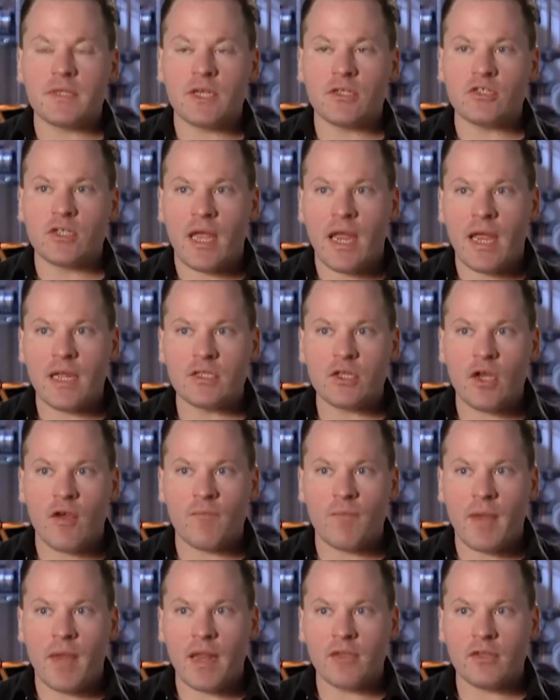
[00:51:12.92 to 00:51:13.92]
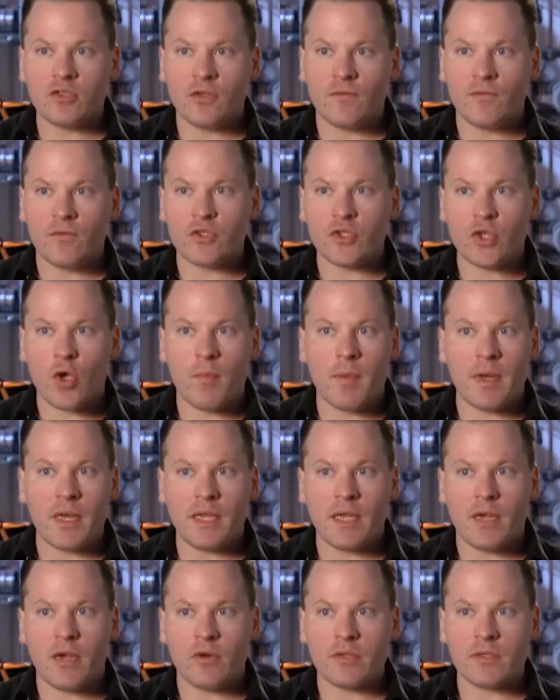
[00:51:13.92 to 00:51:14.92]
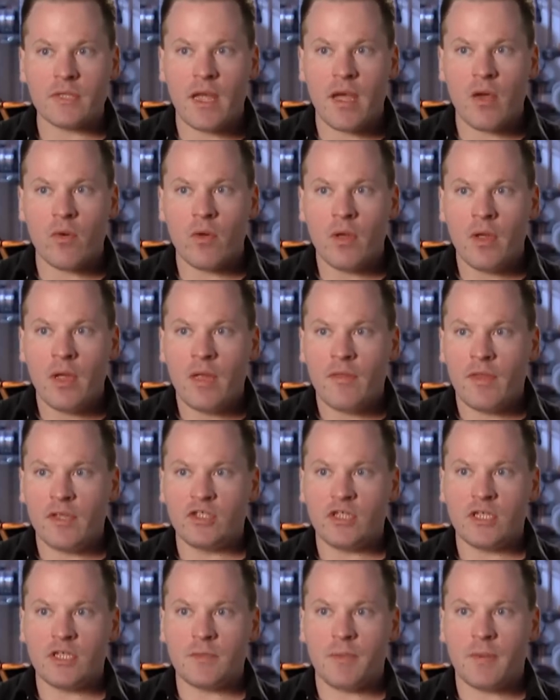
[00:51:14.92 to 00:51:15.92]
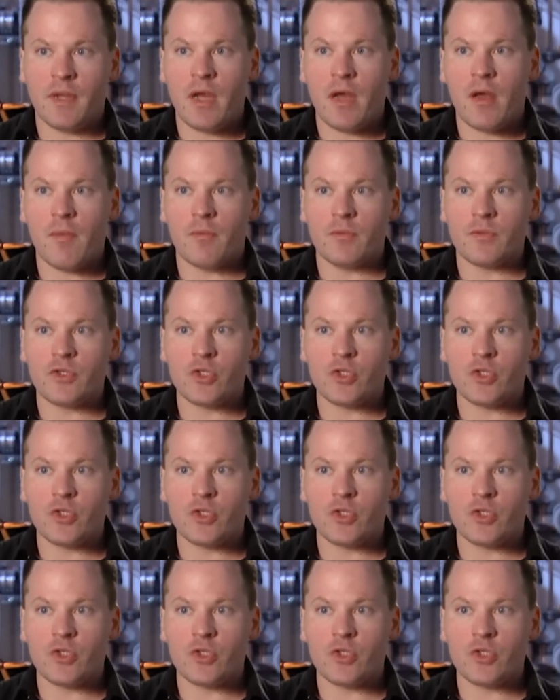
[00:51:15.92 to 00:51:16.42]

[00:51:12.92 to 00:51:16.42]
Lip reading: such a hands-off manager for so many years now that she's become